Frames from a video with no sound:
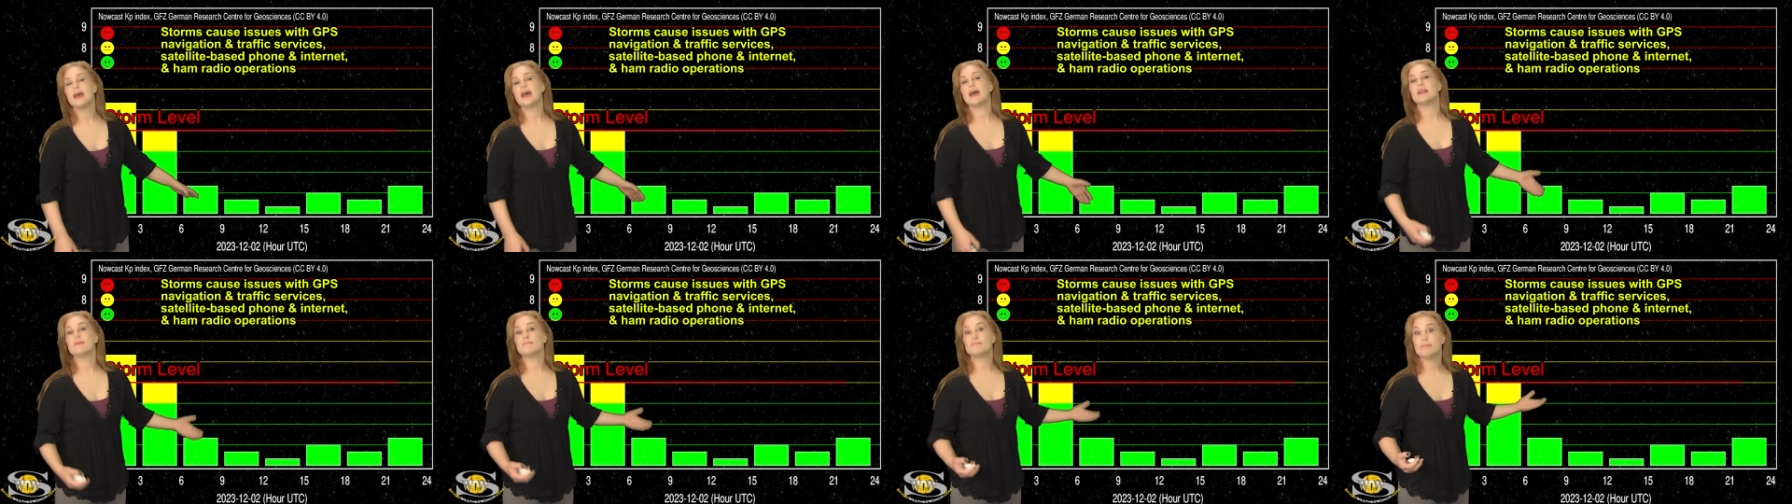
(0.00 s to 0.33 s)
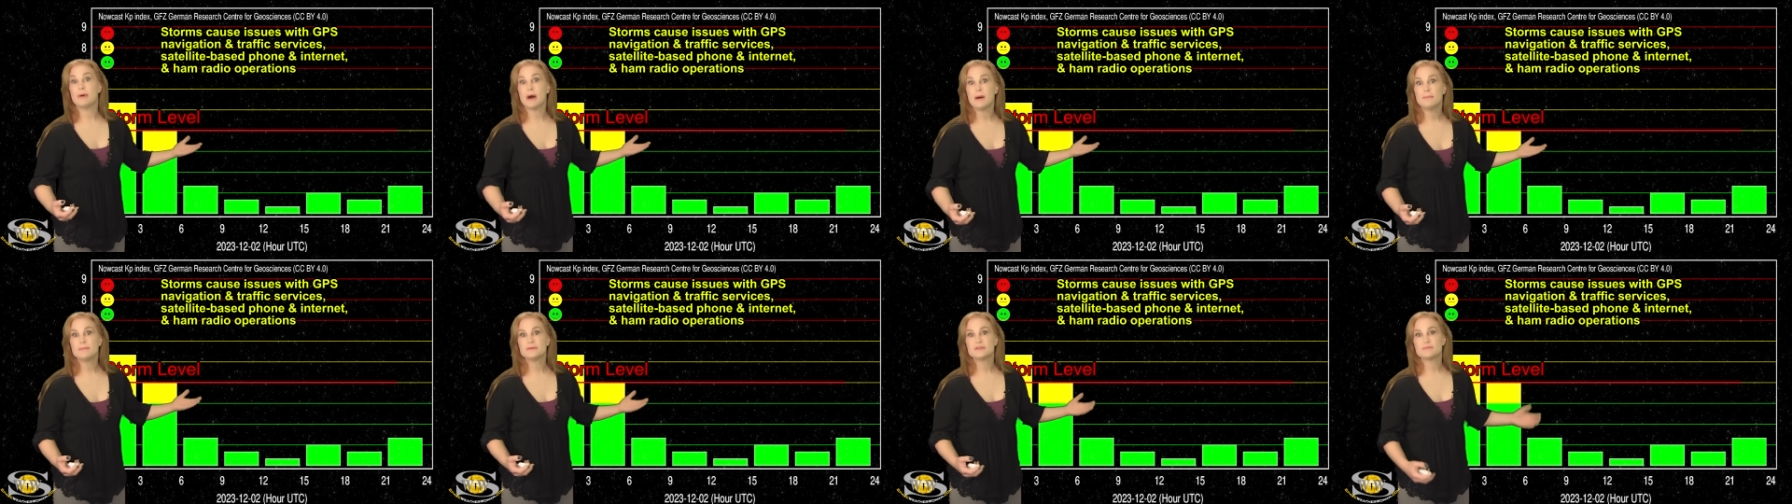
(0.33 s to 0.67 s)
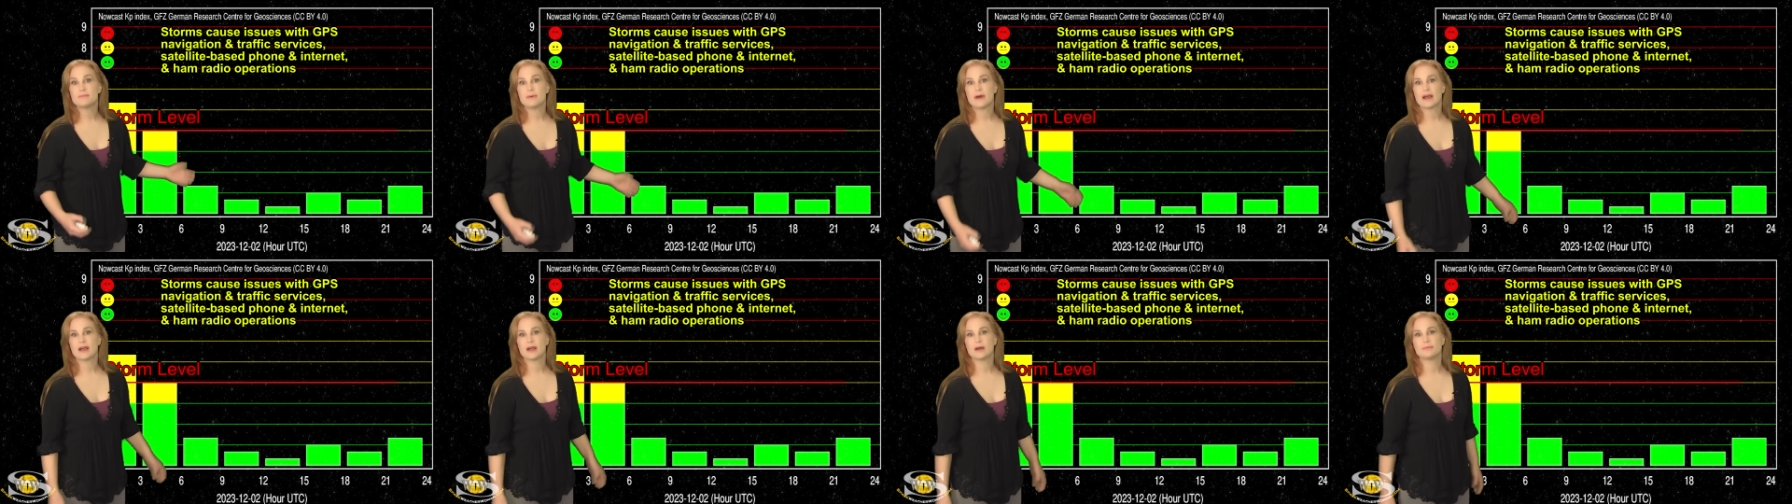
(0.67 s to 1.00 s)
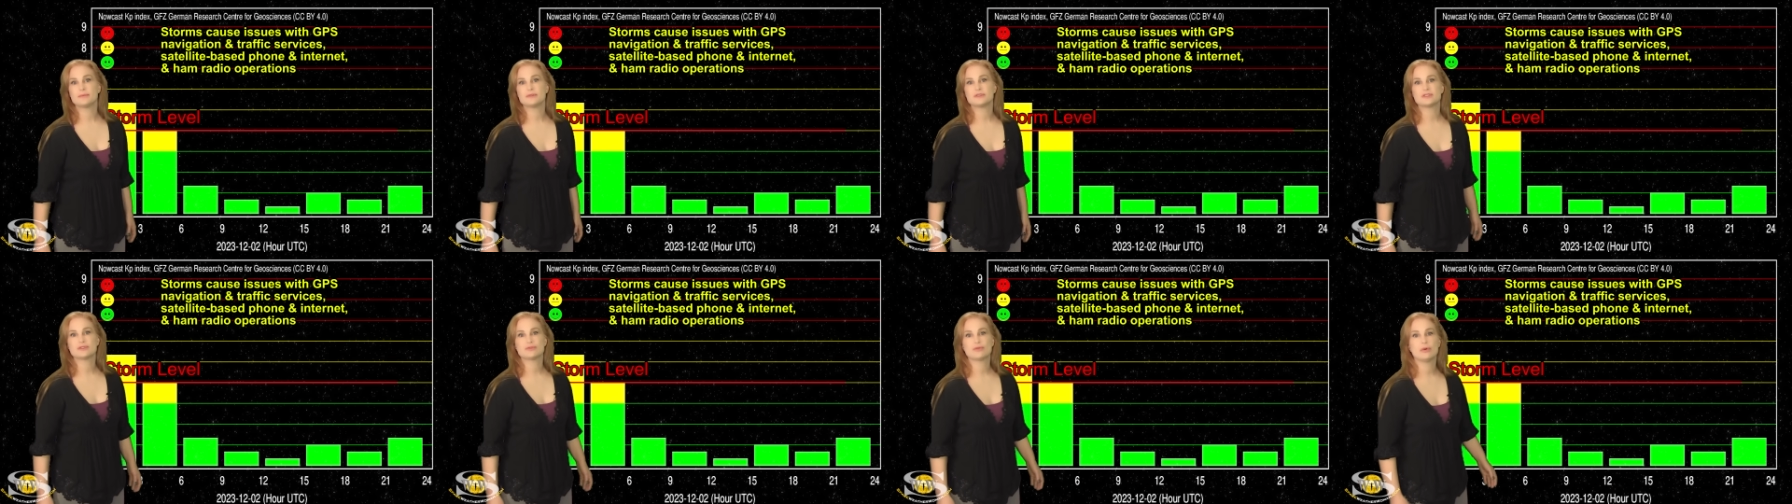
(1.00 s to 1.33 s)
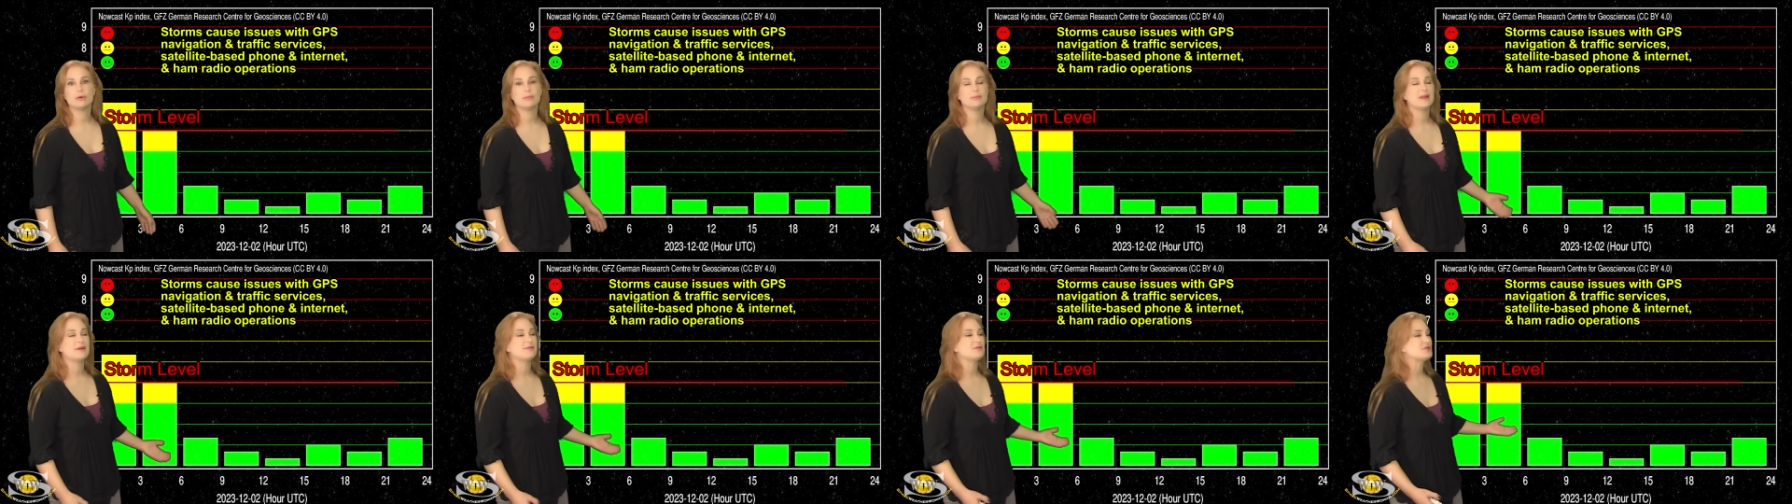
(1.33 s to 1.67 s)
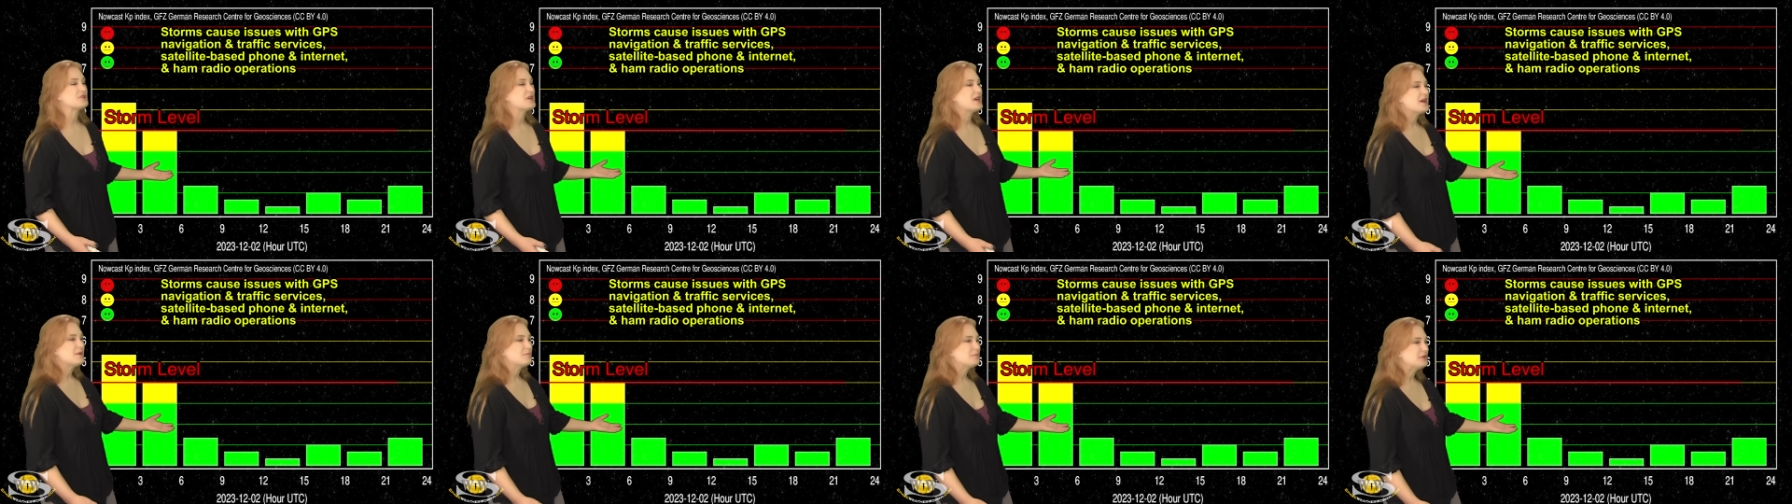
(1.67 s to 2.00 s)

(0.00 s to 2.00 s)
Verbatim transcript: and bump us back up to storm levels.